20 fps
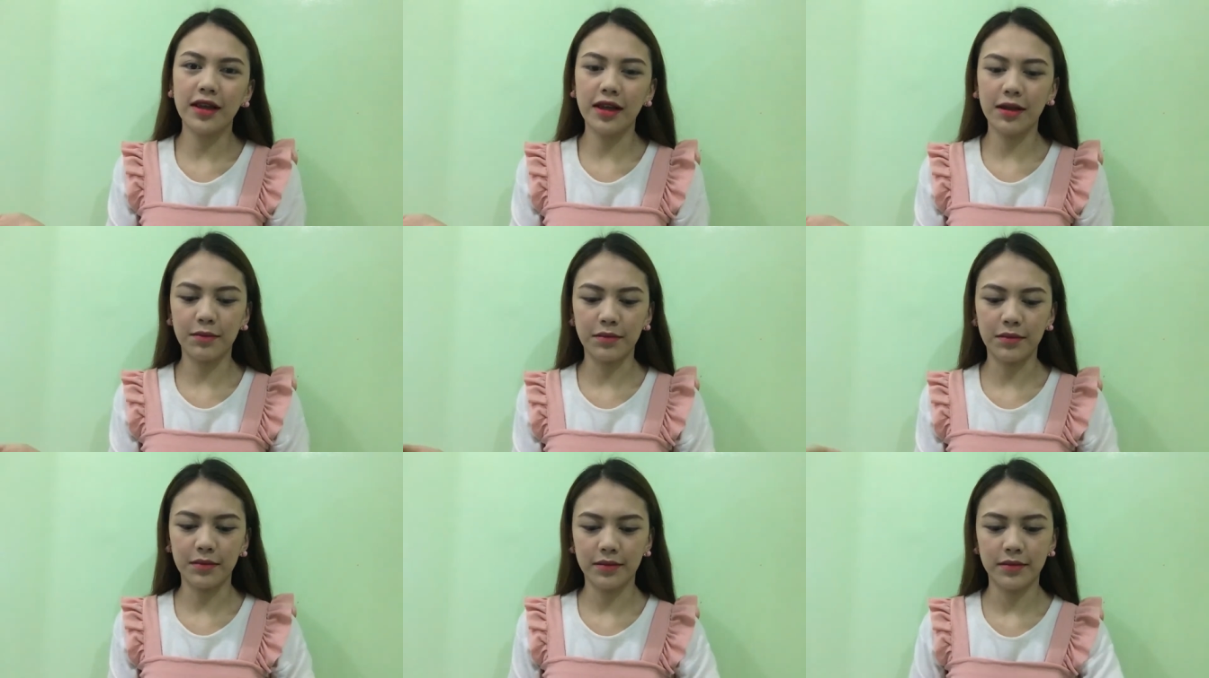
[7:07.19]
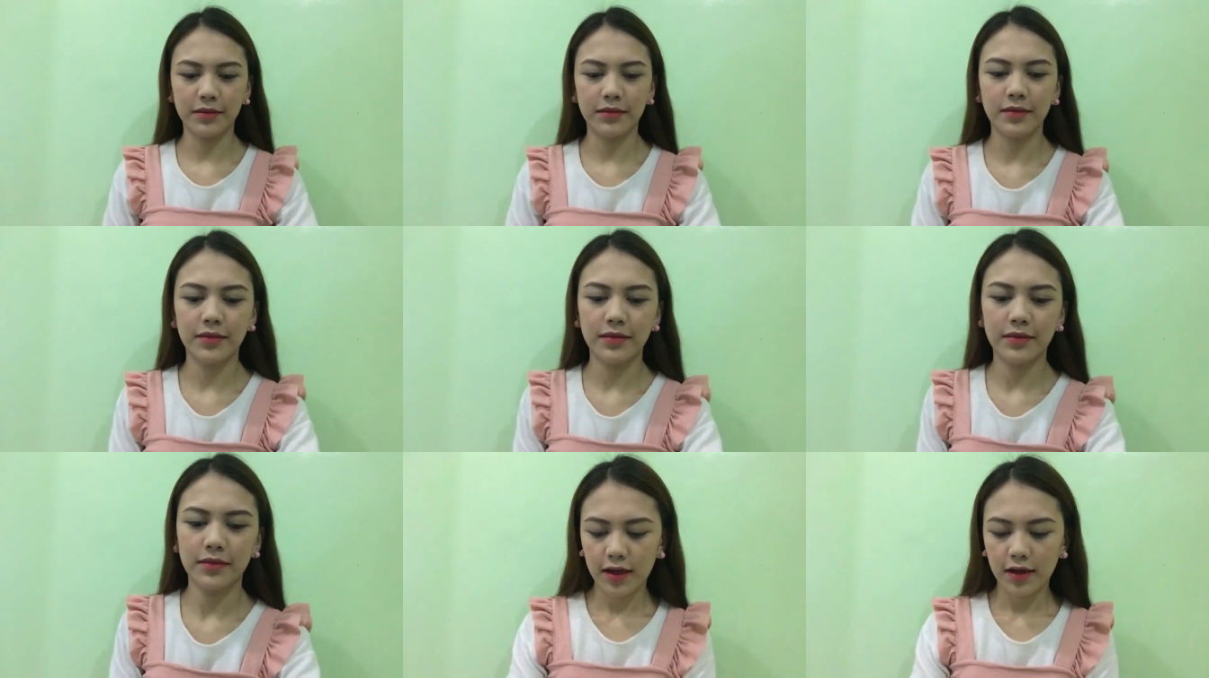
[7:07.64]
them.
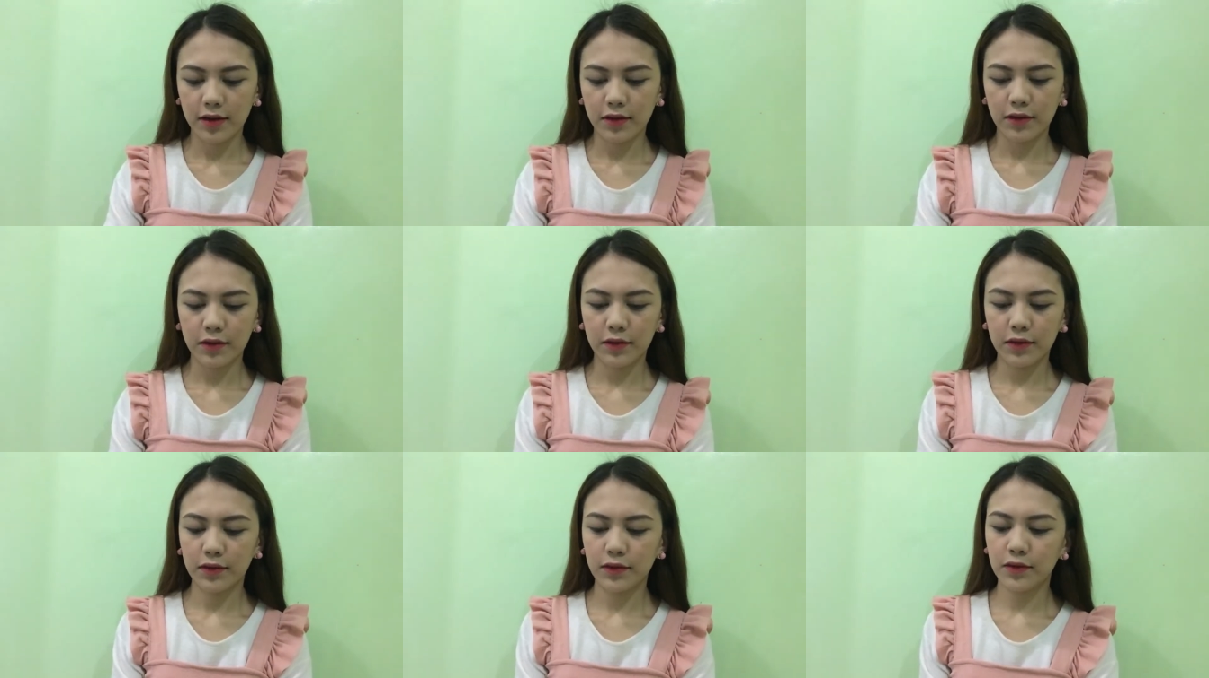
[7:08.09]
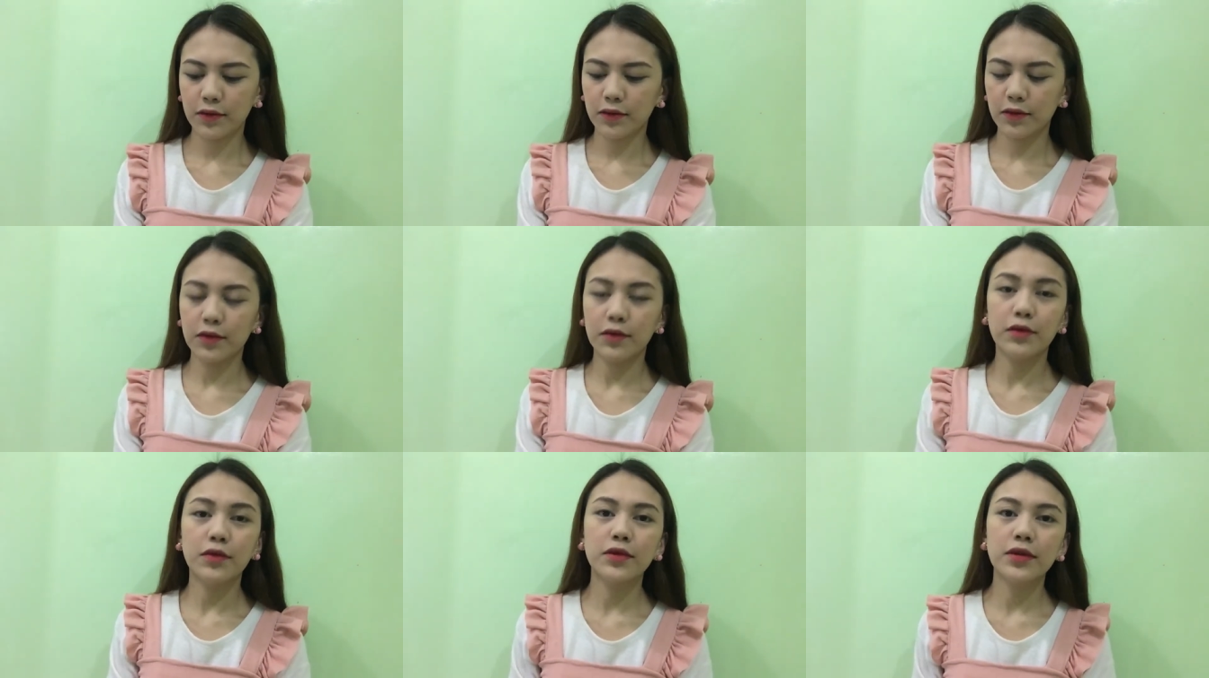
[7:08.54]

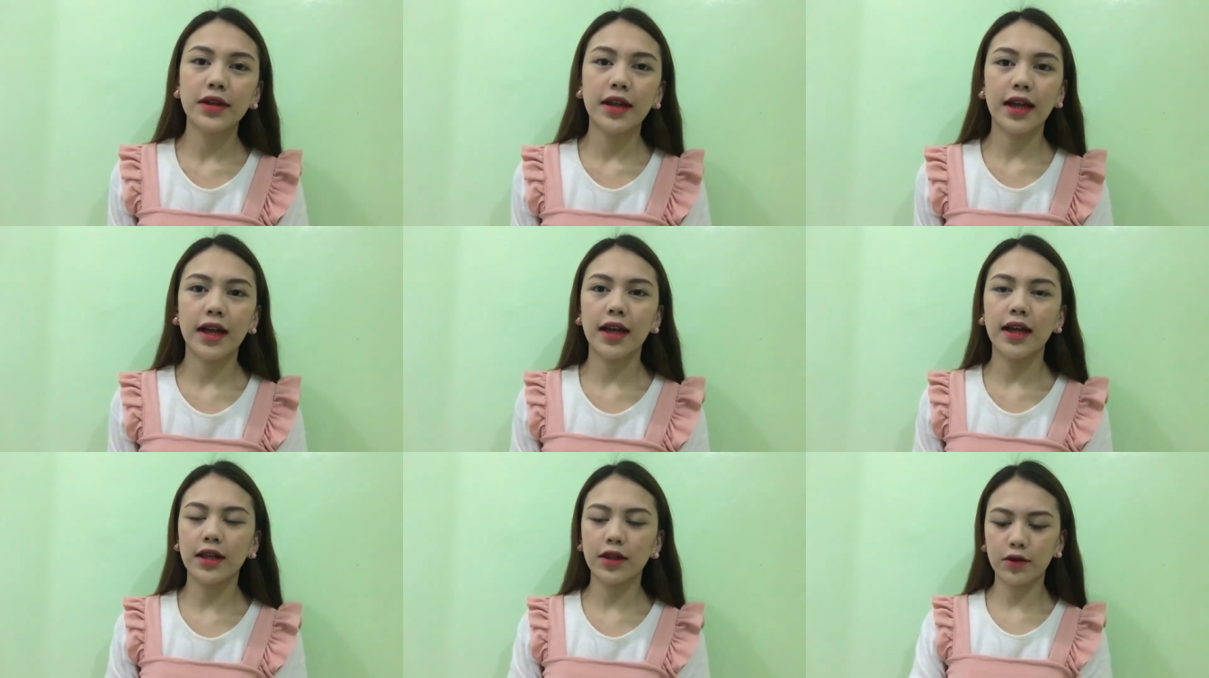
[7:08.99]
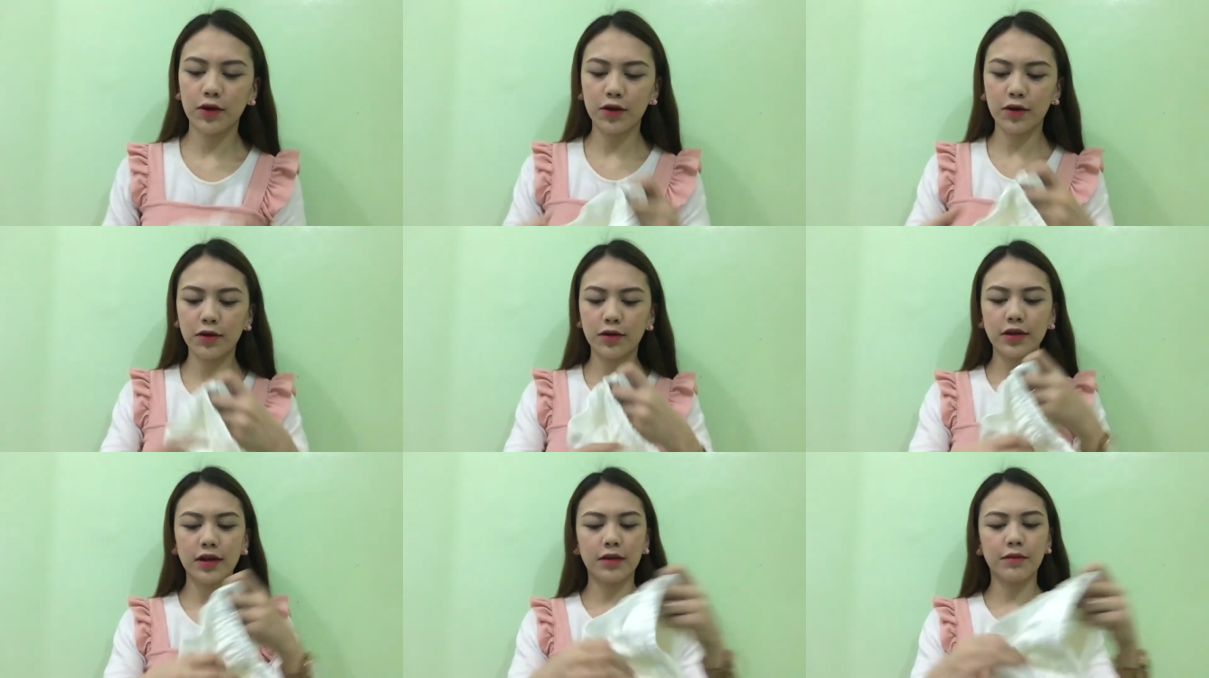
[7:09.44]
Una,
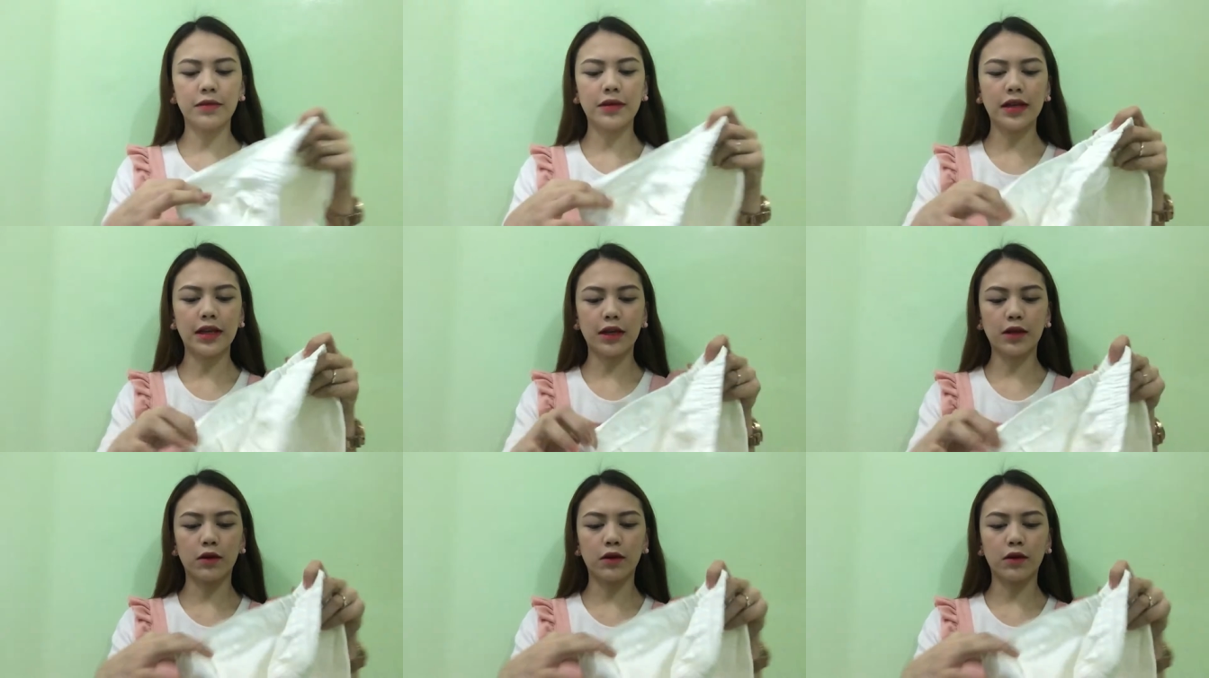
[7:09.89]
itong nabili